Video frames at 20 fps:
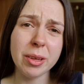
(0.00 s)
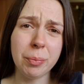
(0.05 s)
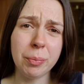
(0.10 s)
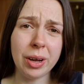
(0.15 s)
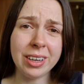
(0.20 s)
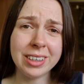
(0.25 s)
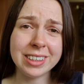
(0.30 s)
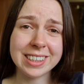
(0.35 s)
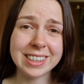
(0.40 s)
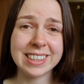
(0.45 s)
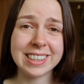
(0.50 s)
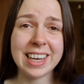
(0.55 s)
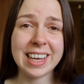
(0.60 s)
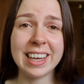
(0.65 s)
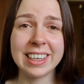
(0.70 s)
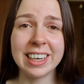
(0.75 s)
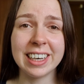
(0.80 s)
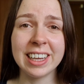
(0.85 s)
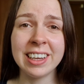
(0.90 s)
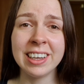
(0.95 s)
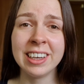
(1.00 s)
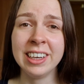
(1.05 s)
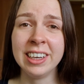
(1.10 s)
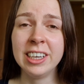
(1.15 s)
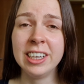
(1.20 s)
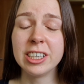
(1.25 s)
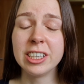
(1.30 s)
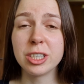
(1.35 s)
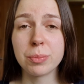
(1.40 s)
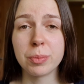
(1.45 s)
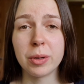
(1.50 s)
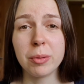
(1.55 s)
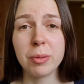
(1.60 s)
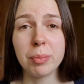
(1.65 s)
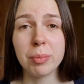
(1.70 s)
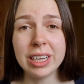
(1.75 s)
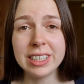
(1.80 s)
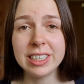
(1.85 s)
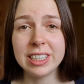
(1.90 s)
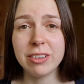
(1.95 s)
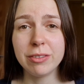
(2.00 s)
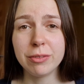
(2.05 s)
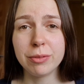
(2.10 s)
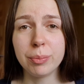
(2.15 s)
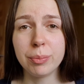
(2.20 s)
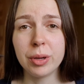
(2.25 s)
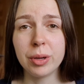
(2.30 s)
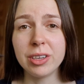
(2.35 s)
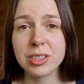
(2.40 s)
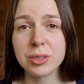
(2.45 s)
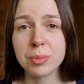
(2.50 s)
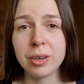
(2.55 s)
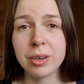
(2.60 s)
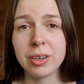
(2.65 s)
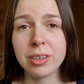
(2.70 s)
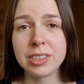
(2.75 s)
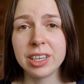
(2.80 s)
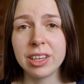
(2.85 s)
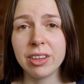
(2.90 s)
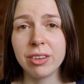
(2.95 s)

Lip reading: But sadly, despite plenty of birds passing